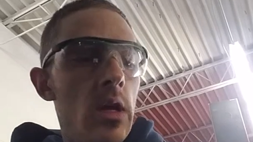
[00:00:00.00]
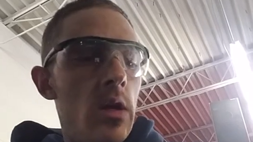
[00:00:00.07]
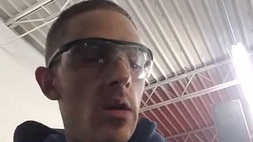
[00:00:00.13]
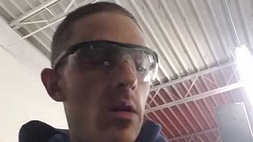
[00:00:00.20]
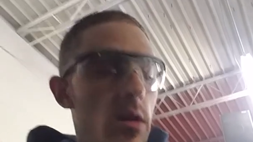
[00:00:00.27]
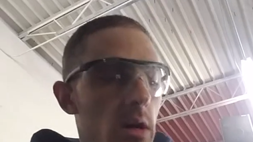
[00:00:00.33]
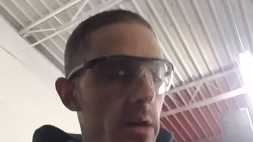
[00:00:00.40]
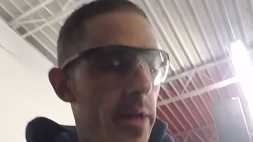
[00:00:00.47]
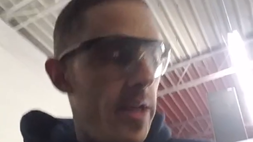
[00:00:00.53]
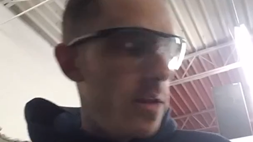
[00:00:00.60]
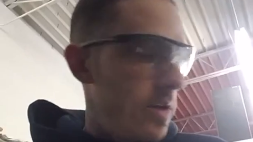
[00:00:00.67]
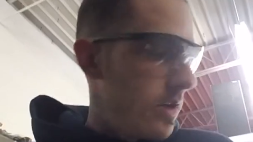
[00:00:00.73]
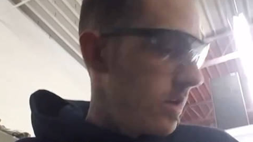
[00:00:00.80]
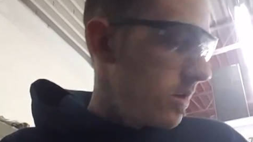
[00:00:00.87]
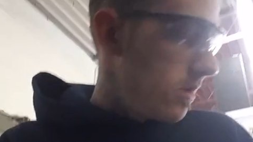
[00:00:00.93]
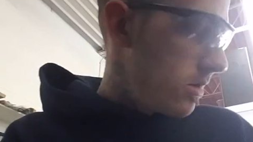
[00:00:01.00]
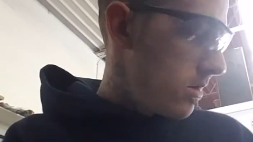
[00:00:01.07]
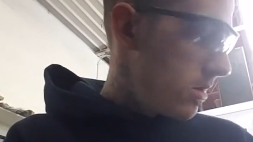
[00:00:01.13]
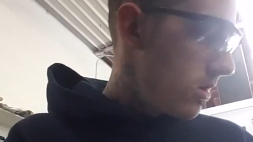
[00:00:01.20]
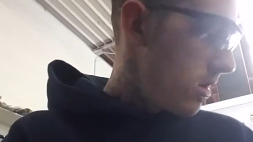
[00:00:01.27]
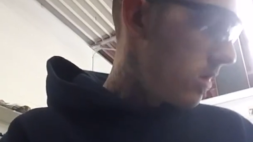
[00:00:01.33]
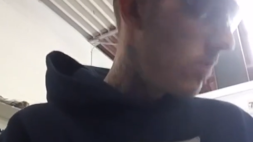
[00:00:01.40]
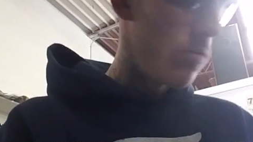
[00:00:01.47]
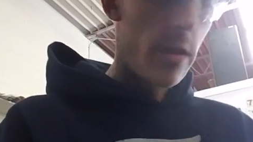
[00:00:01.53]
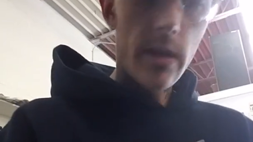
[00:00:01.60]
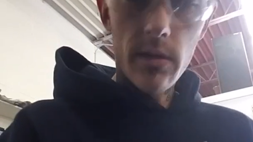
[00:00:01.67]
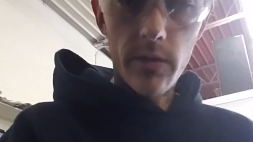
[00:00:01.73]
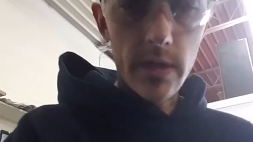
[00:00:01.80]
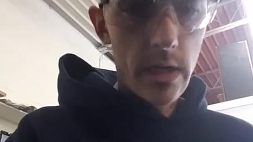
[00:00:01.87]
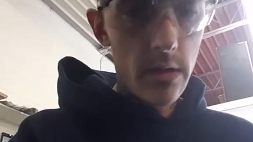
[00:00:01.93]
on it
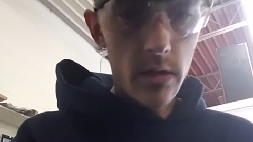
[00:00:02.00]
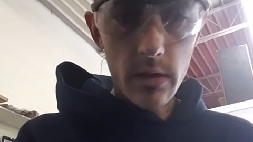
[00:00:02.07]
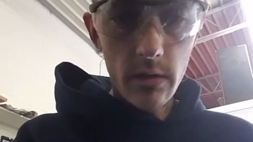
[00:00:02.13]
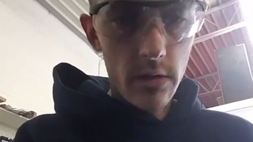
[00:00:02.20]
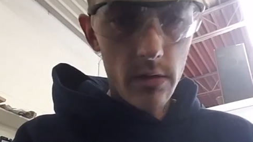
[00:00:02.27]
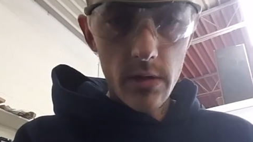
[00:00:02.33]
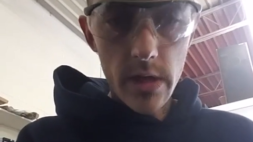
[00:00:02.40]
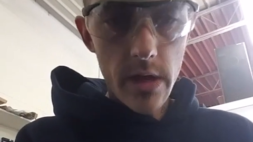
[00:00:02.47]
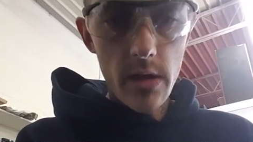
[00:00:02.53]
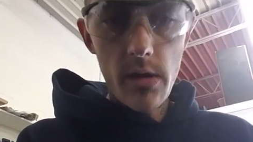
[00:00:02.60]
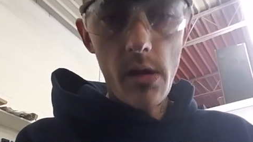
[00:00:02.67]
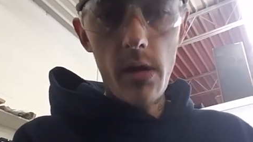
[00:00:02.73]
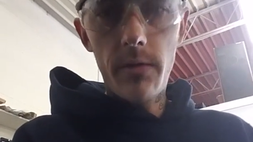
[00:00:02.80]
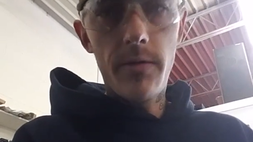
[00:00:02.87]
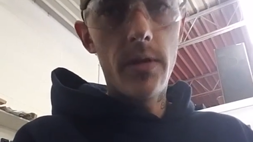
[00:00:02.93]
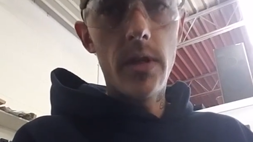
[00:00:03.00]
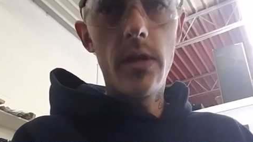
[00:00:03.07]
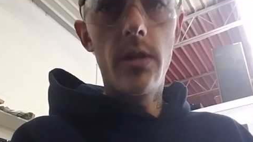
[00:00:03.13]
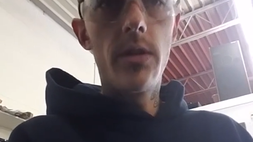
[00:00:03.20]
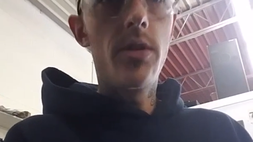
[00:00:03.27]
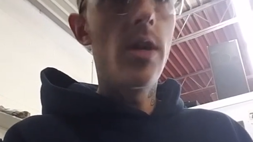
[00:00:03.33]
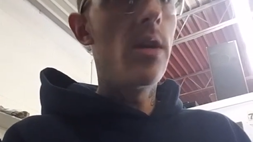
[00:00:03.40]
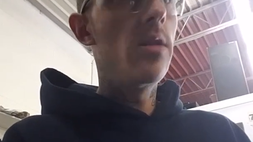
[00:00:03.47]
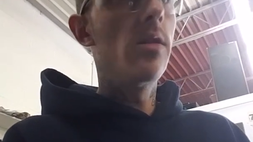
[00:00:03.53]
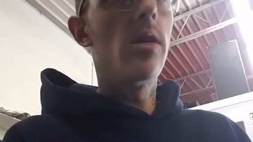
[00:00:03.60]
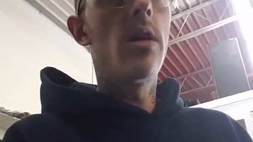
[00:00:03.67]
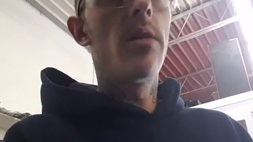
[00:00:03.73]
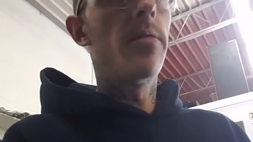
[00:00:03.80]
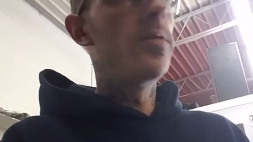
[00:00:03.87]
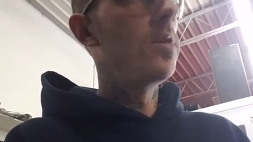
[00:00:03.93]
without taking the head off and taking the chains
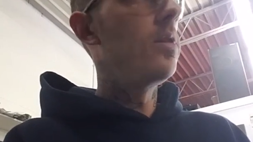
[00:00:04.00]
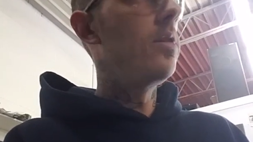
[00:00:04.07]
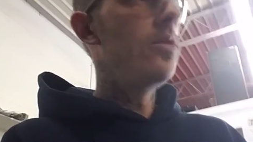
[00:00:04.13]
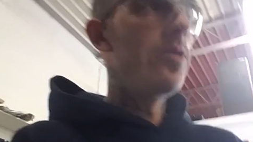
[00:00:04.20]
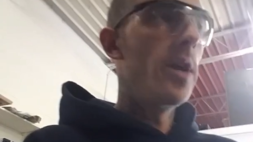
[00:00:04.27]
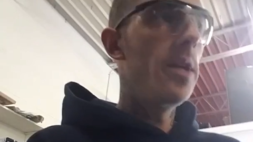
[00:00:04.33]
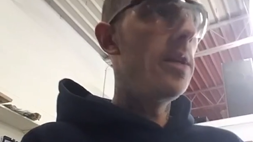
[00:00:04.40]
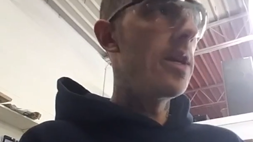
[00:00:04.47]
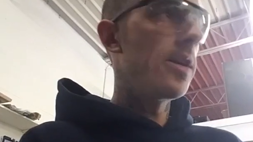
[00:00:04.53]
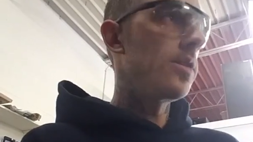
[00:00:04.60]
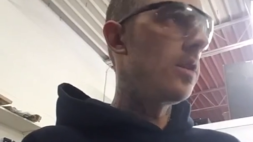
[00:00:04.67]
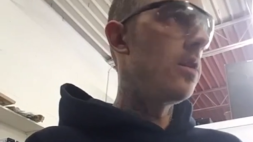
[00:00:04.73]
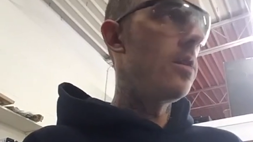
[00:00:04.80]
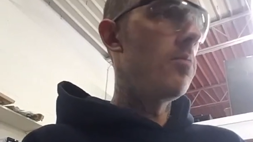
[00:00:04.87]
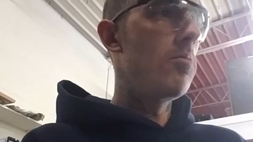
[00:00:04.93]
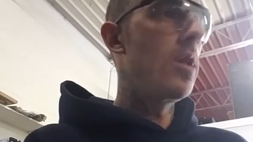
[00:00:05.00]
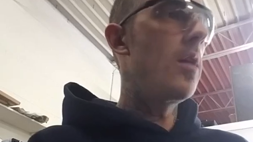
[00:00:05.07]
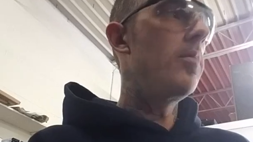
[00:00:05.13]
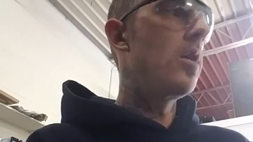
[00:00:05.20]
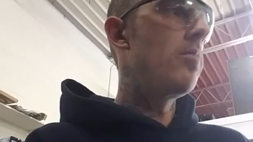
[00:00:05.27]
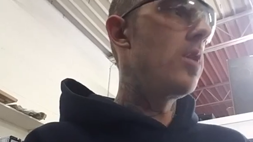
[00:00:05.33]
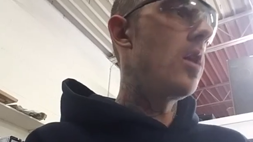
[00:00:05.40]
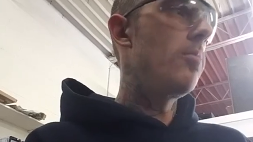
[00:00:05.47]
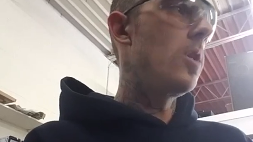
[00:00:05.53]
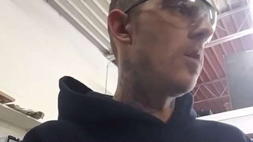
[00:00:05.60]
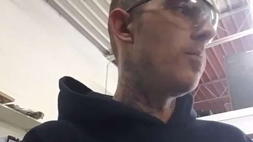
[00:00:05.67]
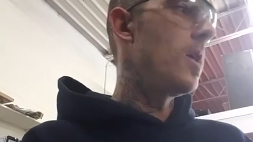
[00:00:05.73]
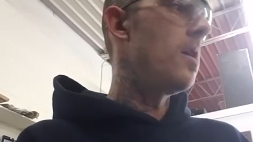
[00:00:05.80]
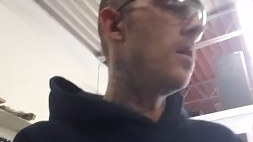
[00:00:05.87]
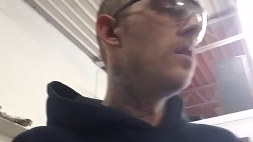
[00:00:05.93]
off and new head gasket and blah, blah, blah, blah,
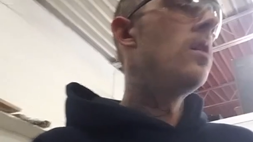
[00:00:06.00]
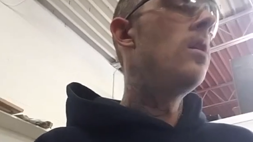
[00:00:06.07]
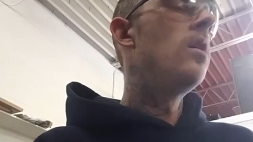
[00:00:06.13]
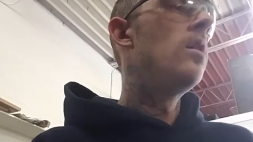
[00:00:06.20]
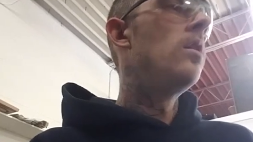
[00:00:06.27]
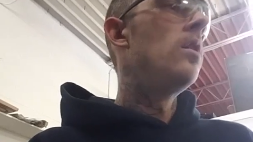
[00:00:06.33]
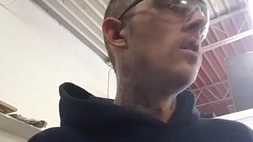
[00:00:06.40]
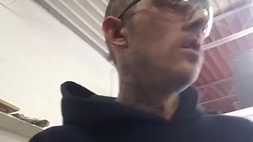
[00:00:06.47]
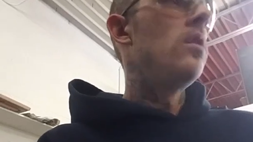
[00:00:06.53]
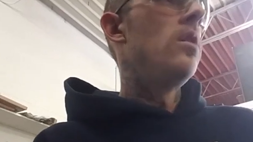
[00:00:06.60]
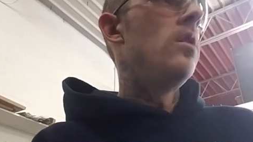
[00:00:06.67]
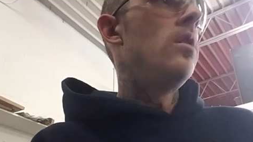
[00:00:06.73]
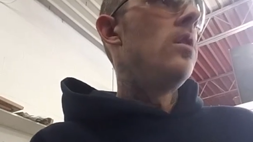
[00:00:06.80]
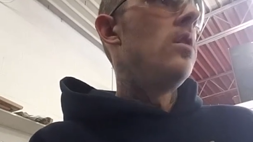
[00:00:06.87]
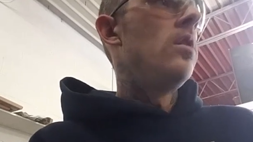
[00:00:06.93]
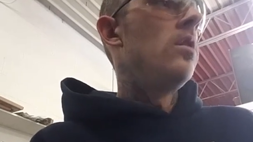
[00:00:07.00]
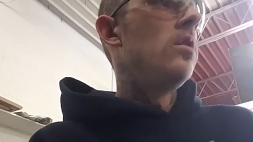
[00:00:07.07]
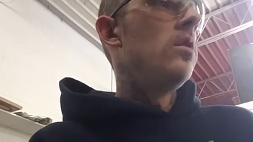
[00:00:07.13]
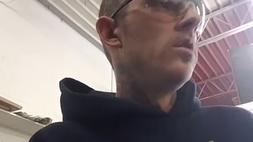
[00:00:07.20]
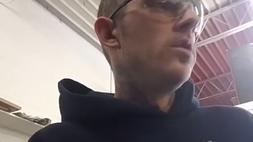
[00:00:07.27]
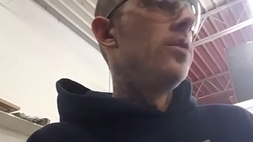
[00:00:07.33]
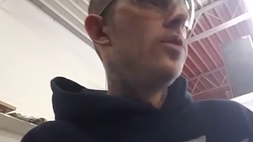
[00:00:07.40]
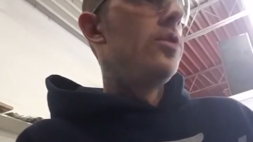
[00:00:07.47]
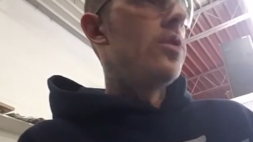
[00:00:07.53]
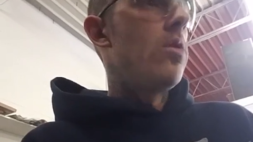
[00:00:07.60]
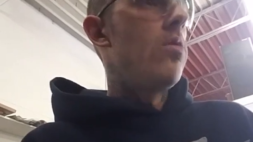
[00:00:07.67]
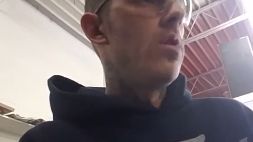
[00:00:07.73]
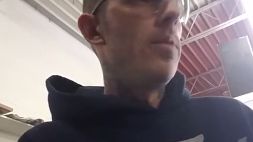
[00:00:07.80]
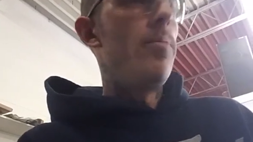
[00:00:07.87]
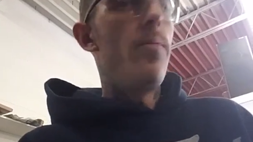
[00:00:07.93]
blah.
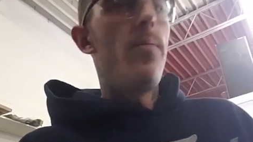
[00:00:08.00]
So I